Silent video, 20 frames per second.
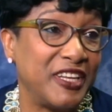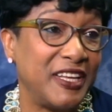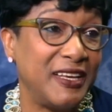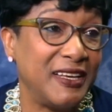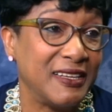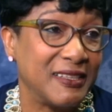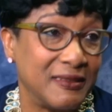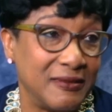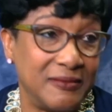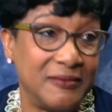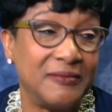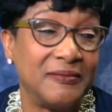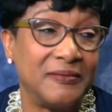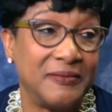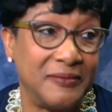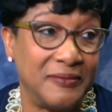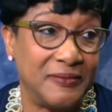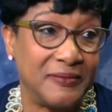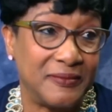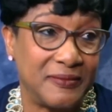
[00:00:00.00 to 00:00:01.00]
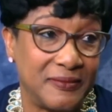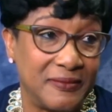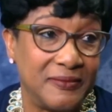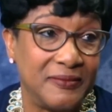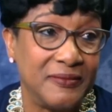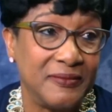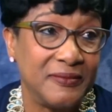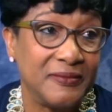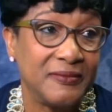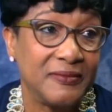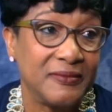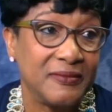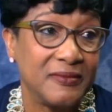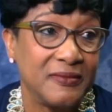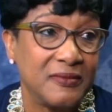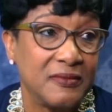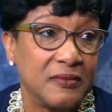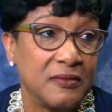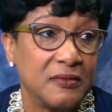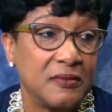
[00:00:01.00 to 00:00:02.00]
Yeah, I actually wake up from 4:30
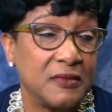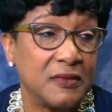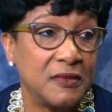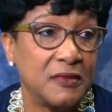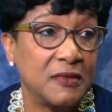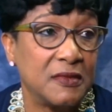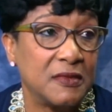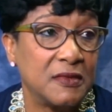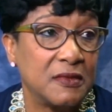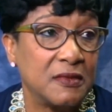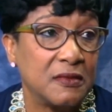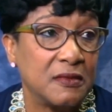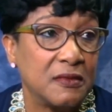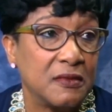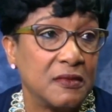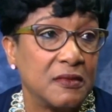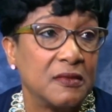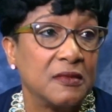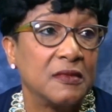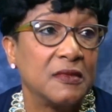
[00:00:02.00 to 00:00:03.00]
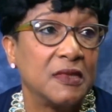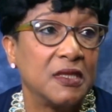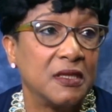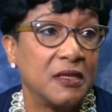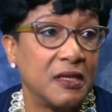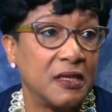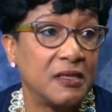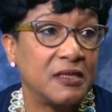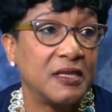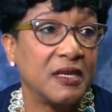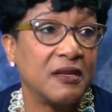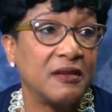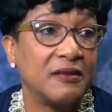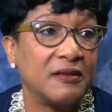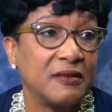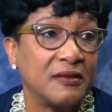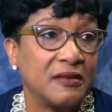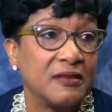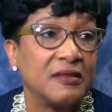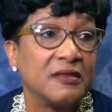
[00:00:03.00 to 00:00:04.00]
so I could wake up, you know, prepare the show, make sure
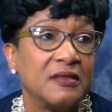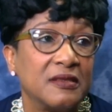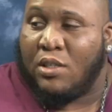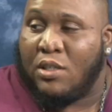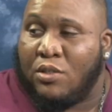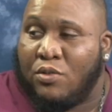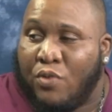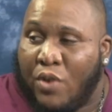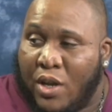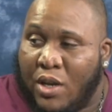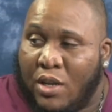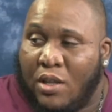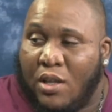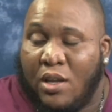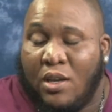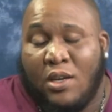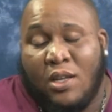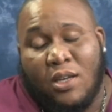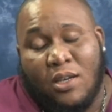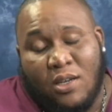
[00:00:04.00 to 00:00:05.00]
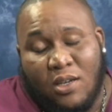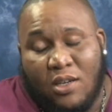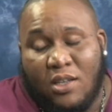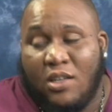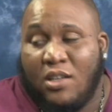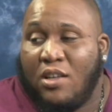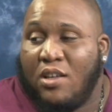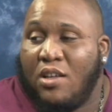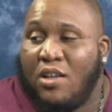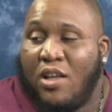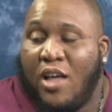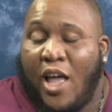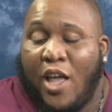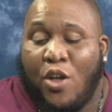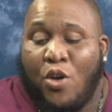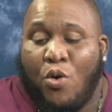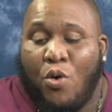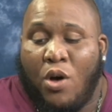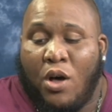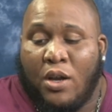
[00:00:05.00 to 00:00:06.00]
everything is ready. Right. And then I
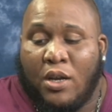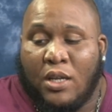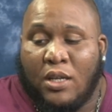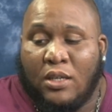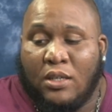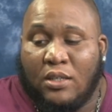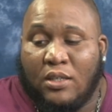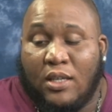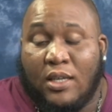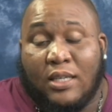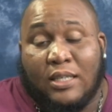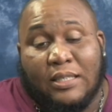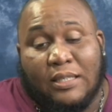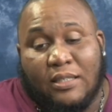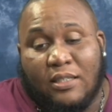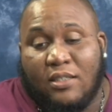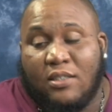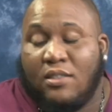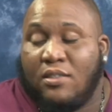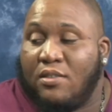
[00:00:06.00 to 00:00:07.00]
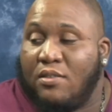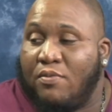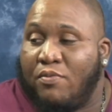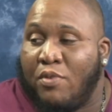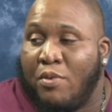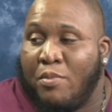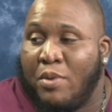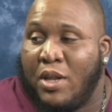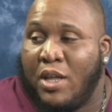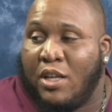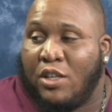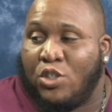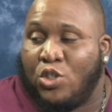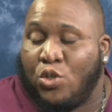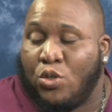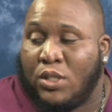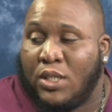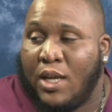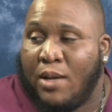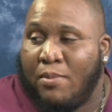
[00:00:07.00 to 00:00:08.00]
go on in, and from there it's
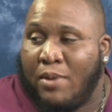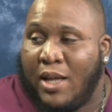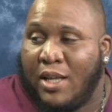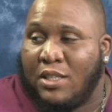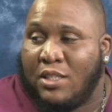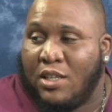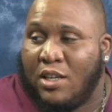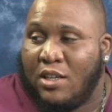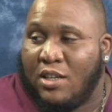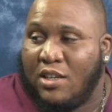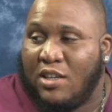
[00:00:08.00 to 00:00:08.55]
showtime, lights on.